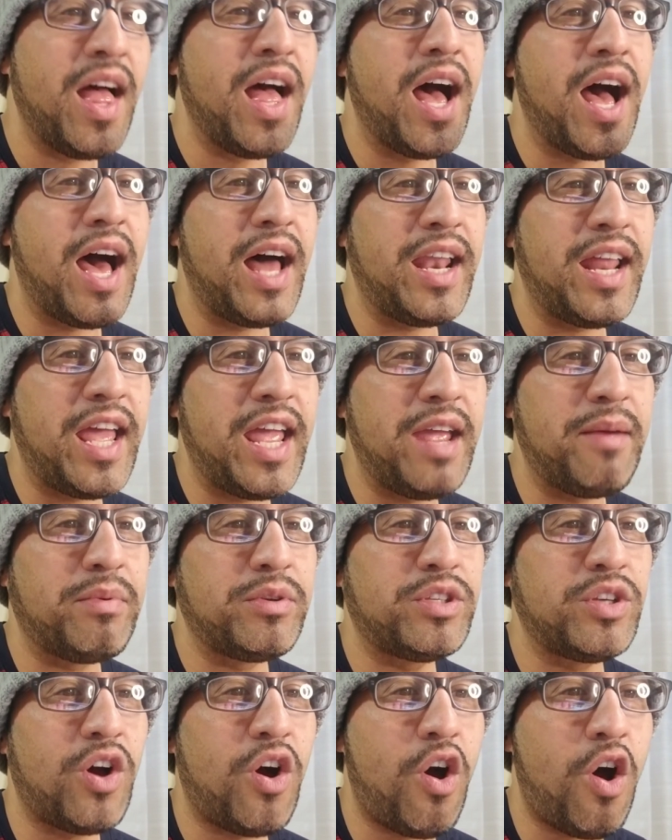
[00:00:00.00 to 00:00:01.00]

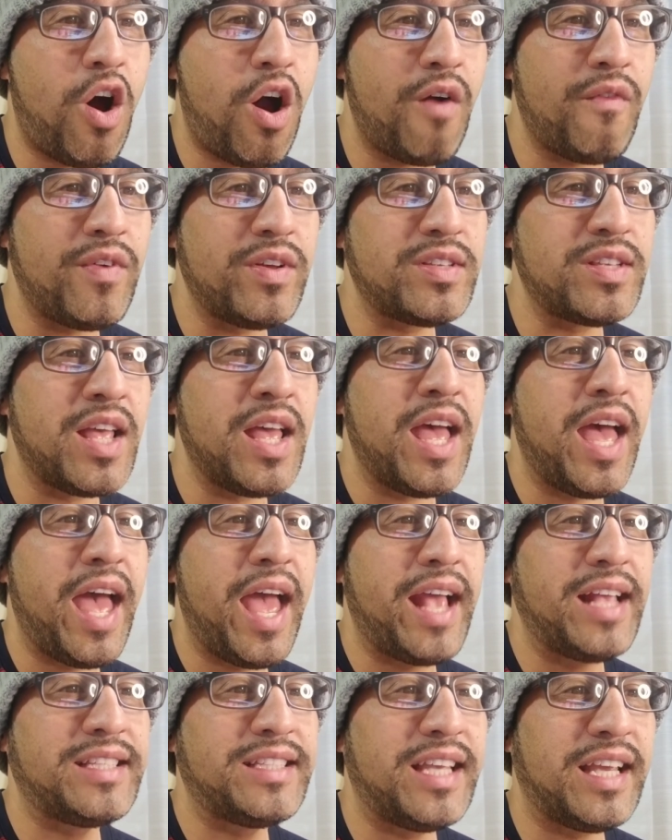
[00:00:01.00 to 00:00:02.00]
unable to harvest
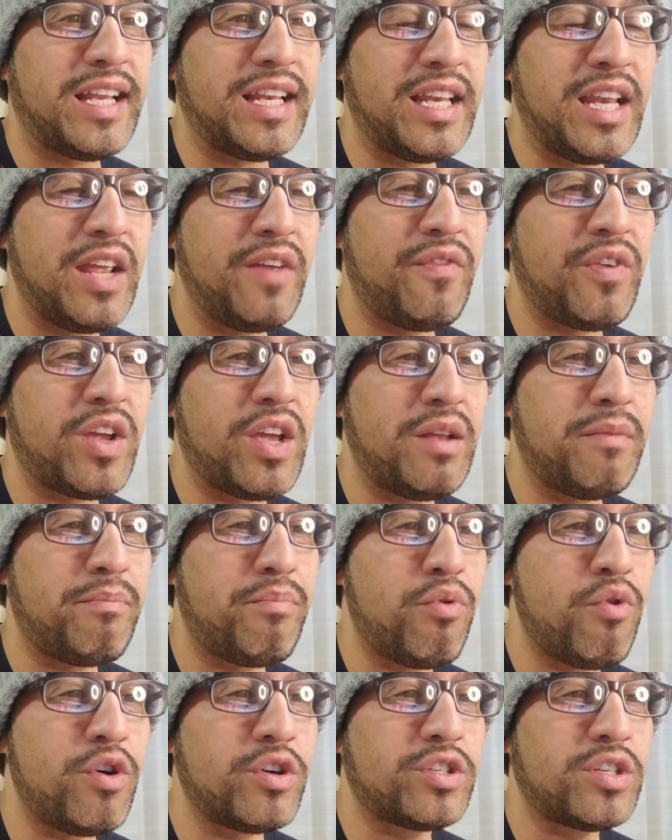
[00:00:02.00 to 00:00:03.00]
a significant
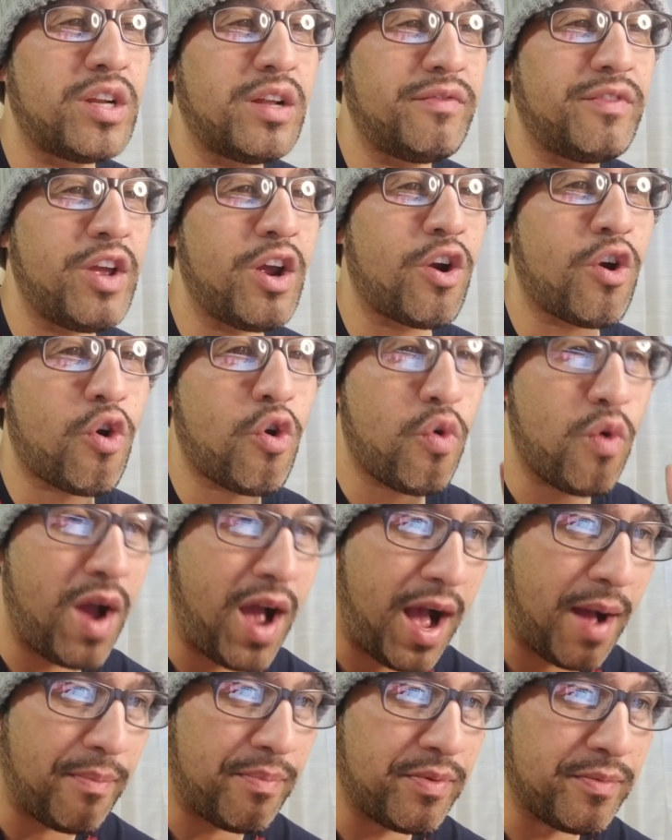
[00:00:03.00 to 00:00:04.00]
portion of their
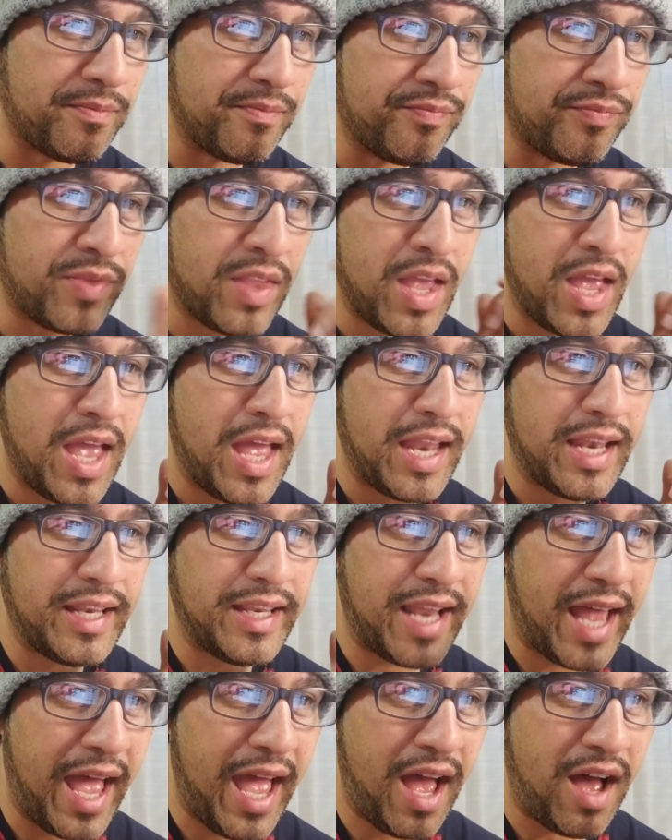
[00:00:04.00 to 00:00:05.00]
crop.
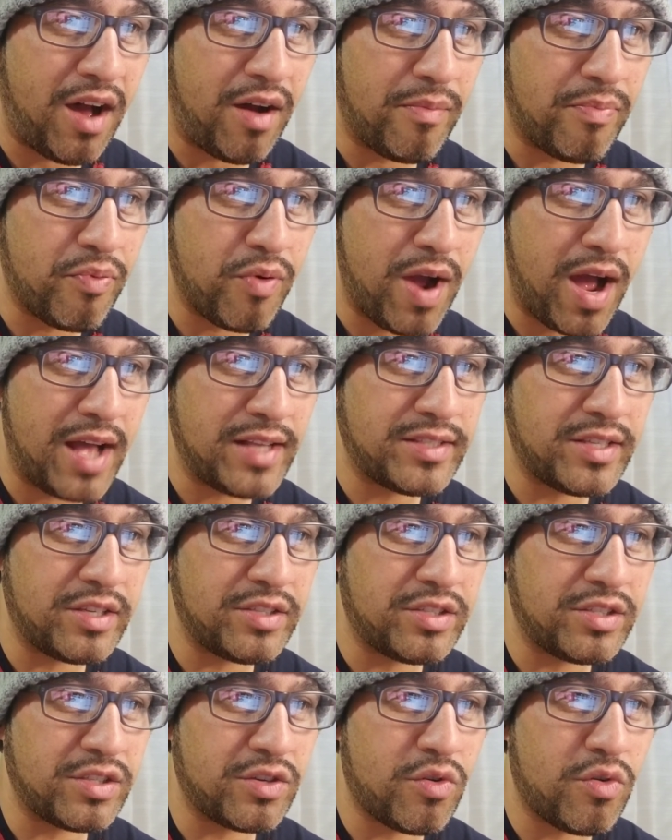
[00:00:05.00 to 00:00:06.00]
Now,
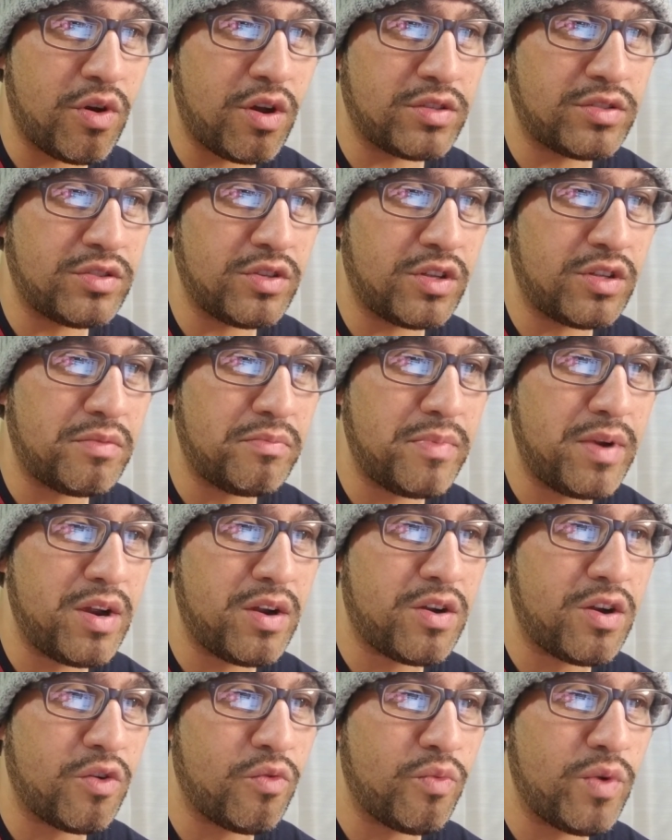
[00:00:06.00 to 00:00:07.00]
processors across North
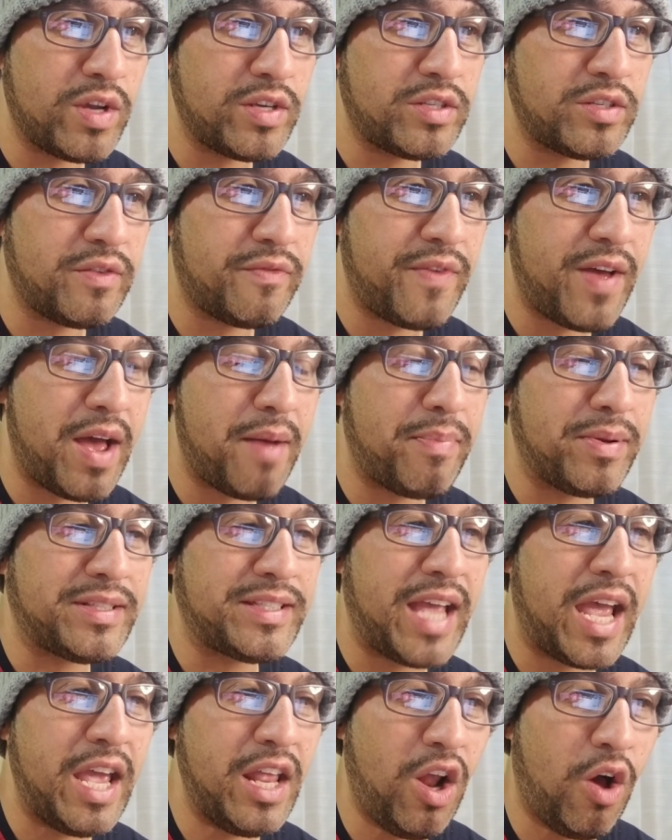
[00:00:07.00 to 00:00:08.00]
America are rushing to find
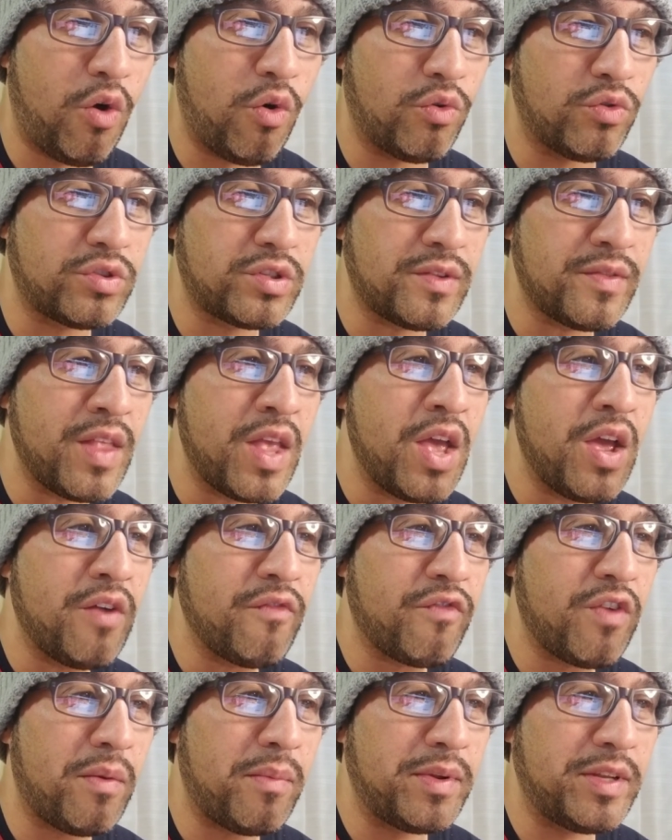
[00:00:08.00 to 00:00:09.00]
potatoes
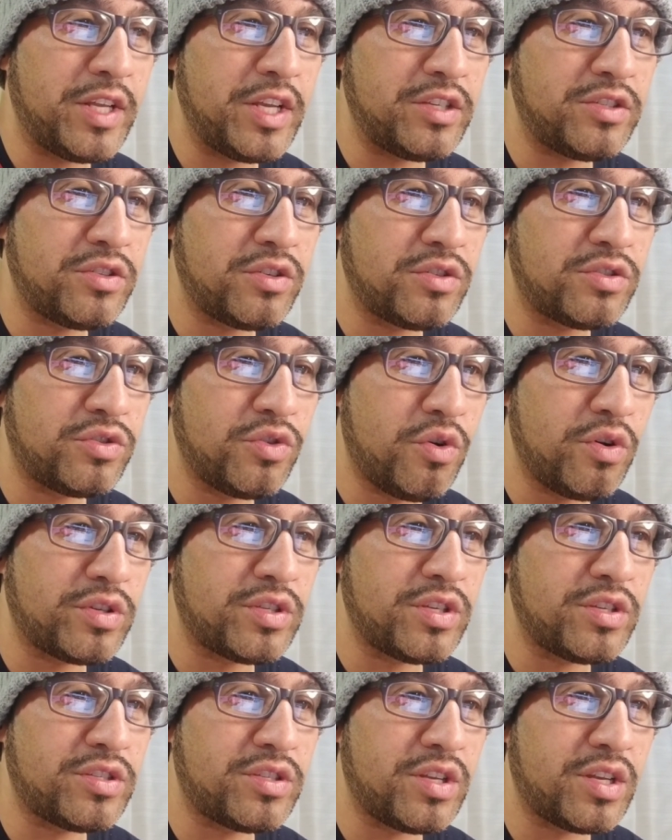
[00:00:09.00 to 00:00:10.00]
from additional
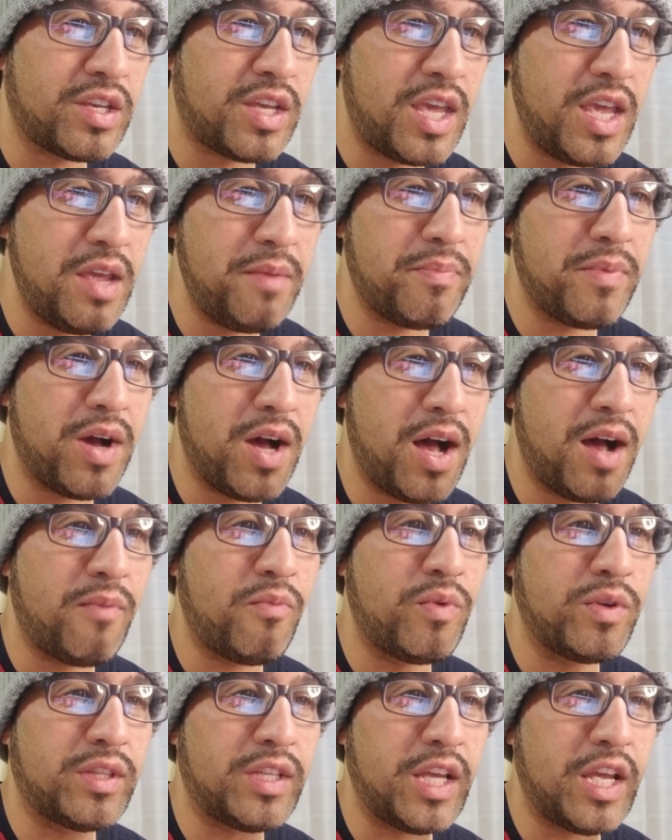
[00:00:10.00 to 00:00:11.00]
sources to keep
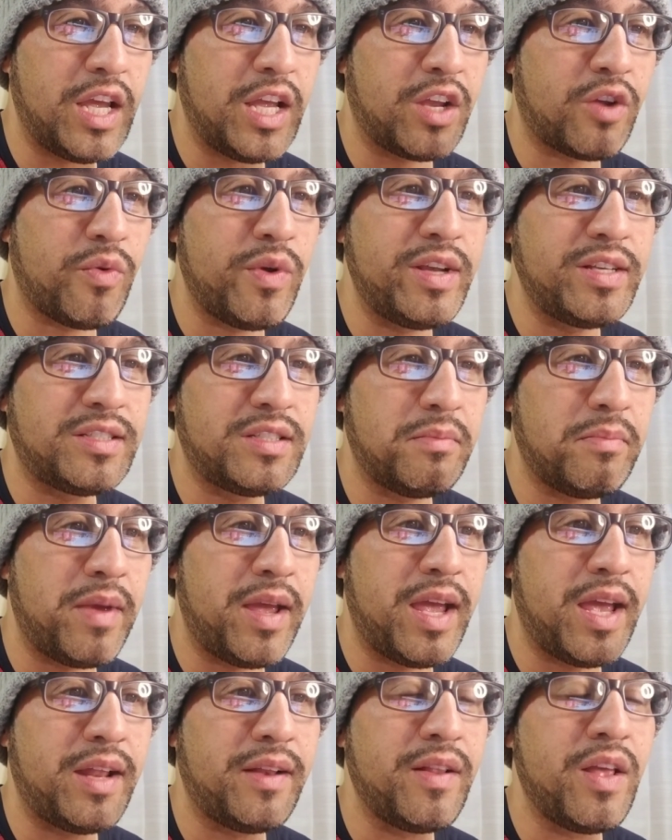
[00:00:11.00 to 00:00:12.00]
up with the increased
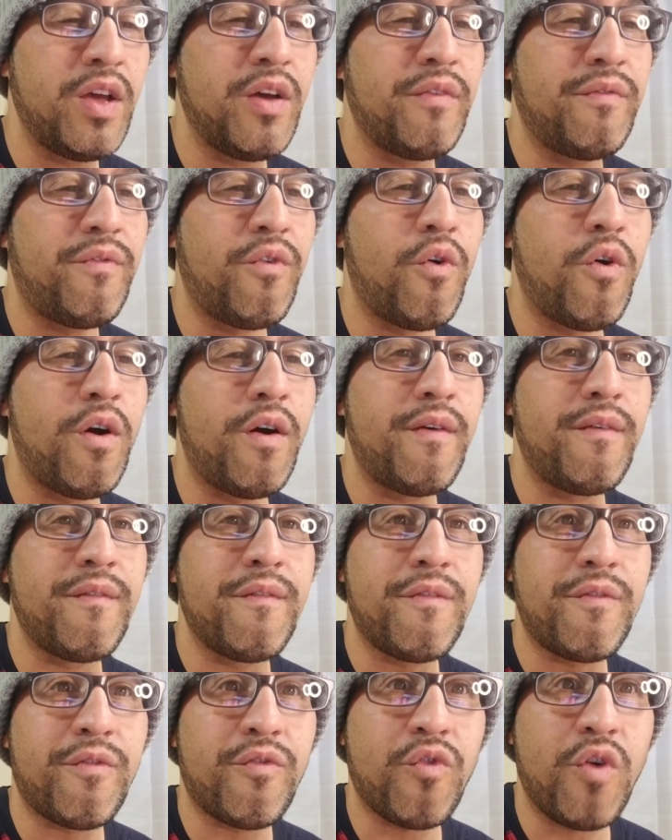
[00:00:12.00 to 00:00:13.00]
demand for
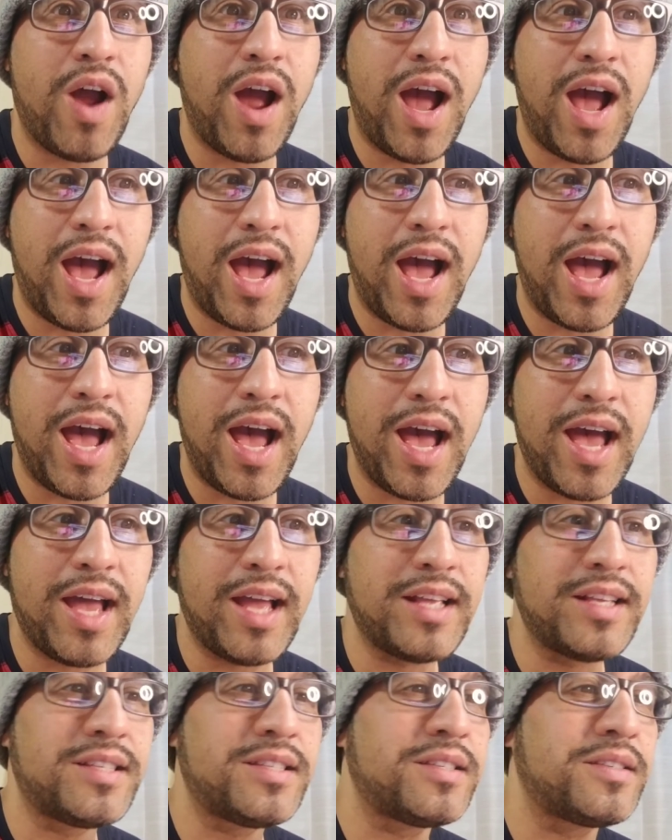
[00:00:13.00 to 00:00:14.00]

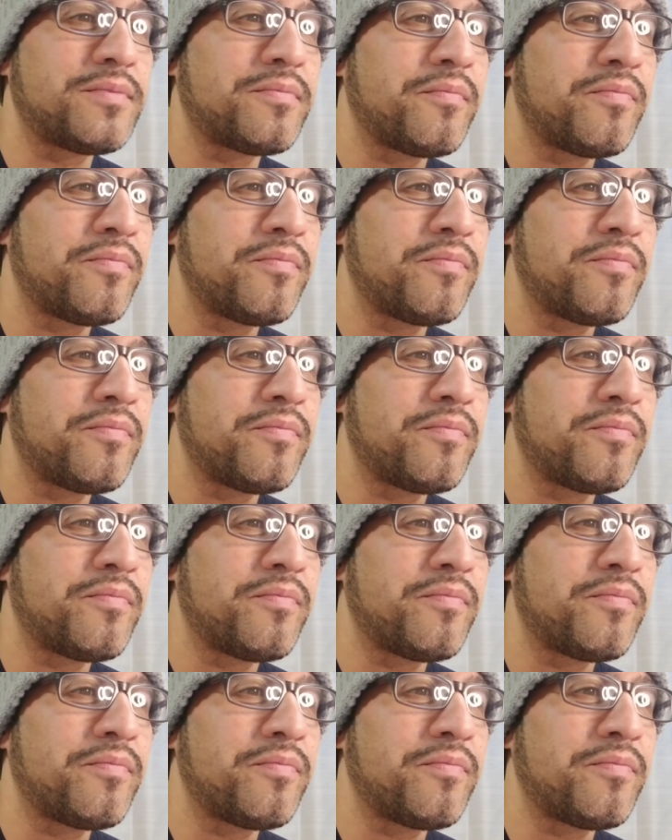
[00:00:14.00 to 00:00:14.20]
fries.